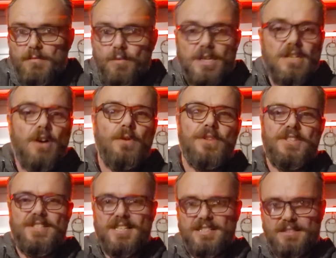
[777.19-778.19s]
We know the
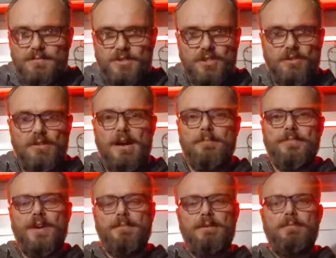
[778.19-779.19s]
system's
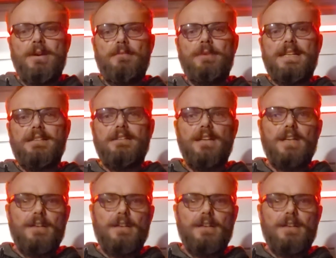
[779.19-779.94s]
corrupt. I mean,